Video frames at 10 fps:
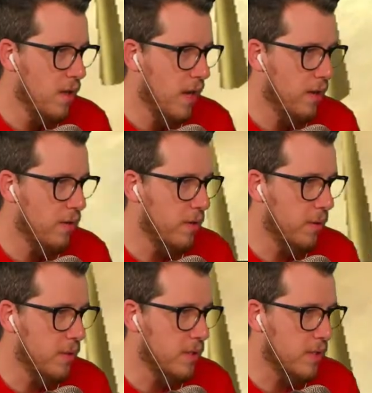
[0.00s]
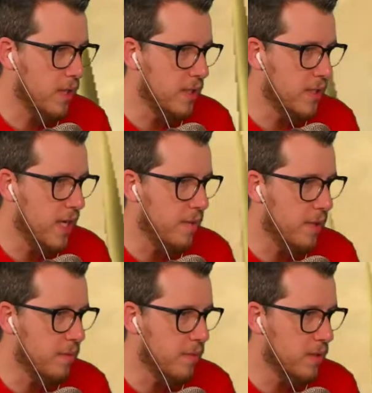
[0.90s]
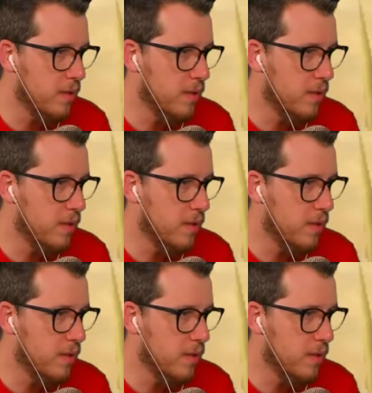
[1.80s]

I don't know where this is gonna take me, but